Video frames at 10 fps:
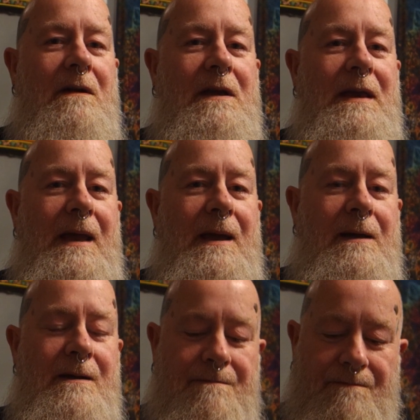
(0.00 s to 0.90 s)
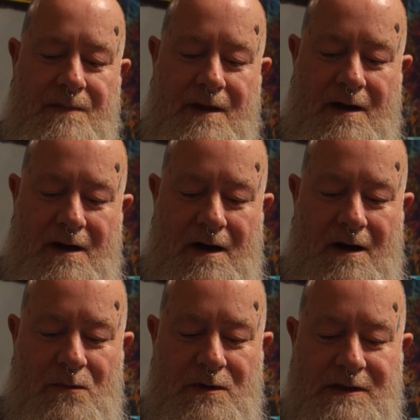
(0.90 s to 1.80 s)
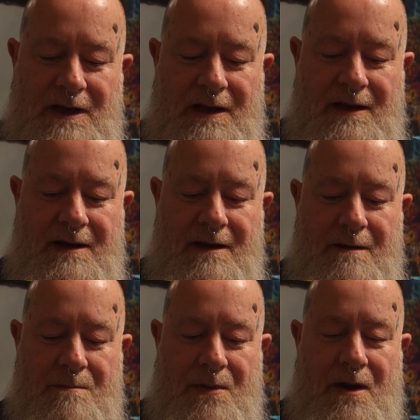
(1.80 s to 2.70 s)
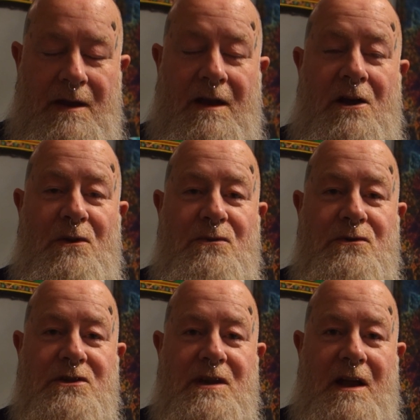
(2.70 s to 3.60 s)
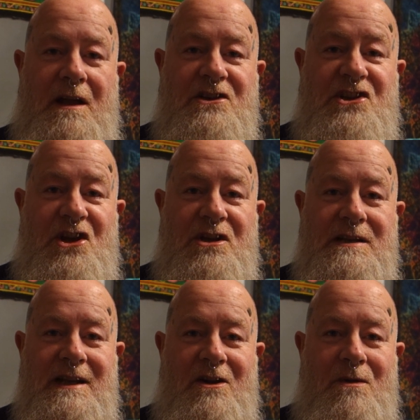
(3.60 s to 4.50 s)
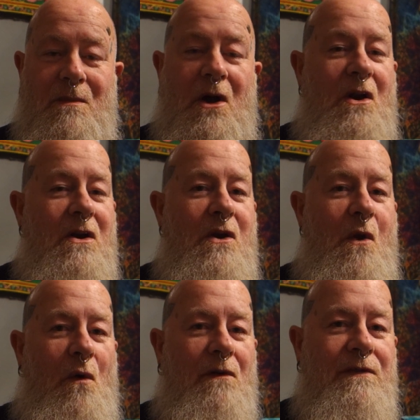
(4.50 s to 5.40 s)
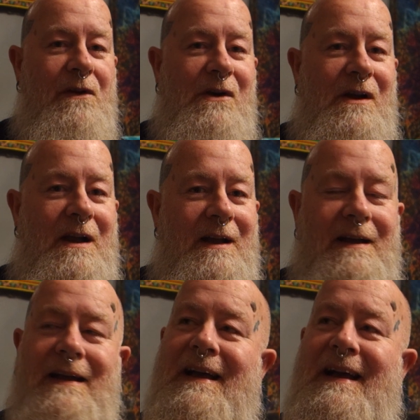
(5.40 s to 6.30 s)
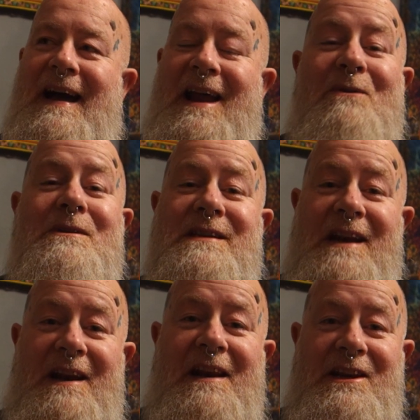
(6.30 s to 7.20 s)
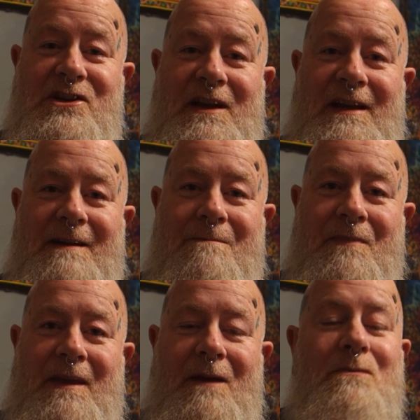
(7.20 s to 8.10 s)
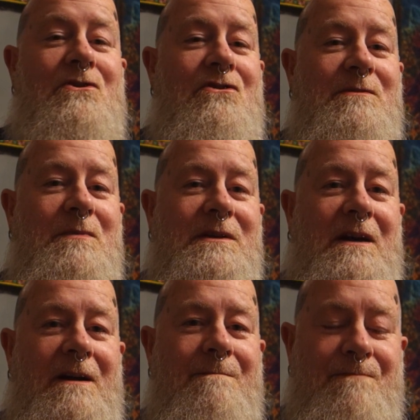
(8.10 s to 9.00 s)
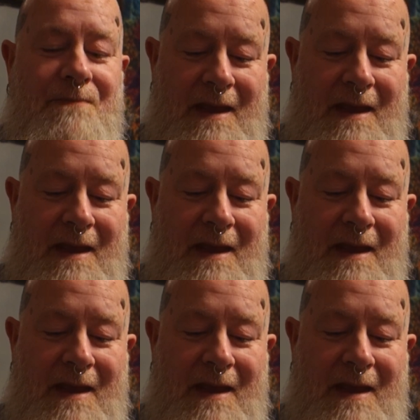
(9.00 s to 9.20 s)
a year, I was in Pinecones, Dursingham, Norfolk, and I was still in Ishi. It was Christmas time.